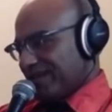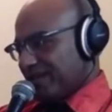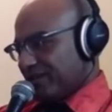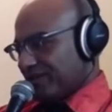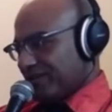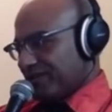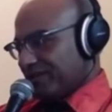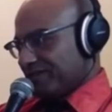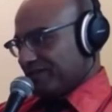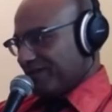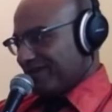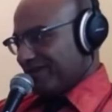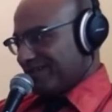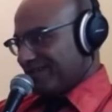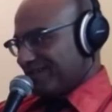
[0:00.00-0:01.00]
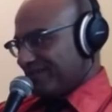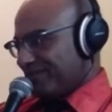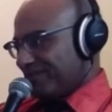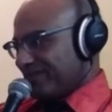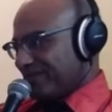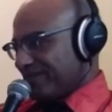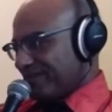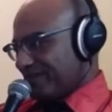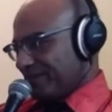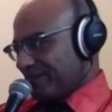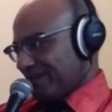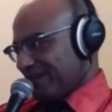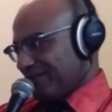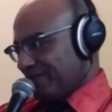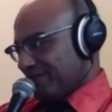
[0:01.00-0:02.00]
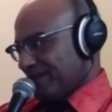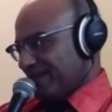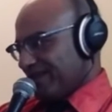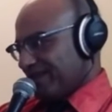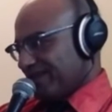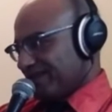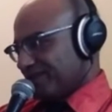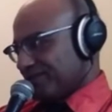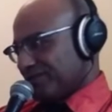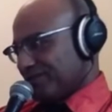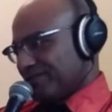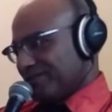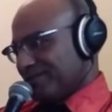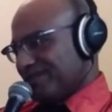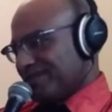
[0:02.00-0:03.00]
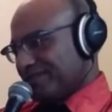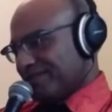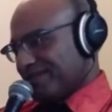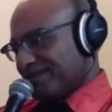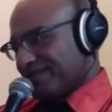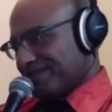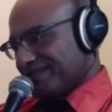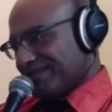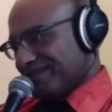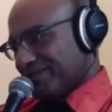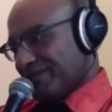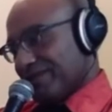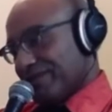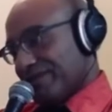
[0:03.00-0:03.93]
hand raised, barked. Polite formalities were to be dispensed with,